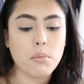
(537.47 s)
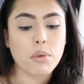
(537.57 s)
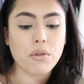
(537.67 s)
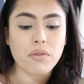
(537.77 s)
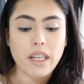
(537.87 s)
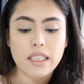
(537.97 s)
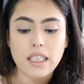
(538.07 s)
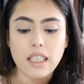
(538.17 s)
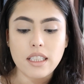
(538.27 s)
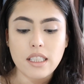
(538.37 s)

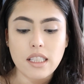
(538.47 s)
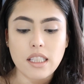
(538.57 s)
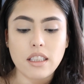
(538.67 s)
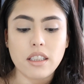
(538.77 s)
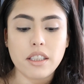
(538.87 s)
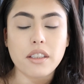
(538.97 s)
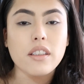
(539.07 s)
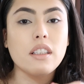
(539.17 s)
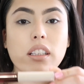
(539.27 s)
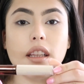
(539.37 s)
Perfecting Concealer.
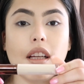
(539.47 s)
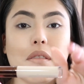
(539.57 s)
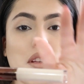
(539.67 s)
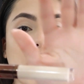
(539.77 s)
Love